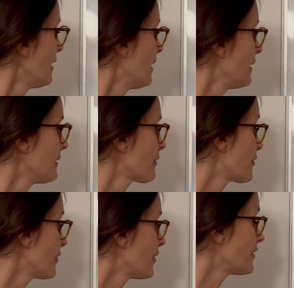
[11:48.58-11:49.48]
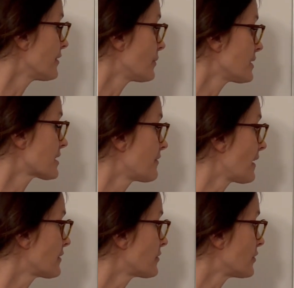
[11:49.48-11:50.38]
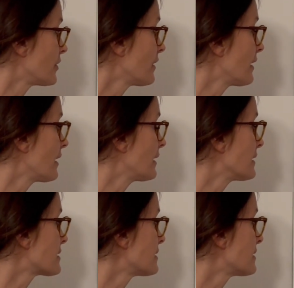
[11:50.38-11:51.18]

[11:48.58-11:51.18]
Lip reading: And a third risk factor is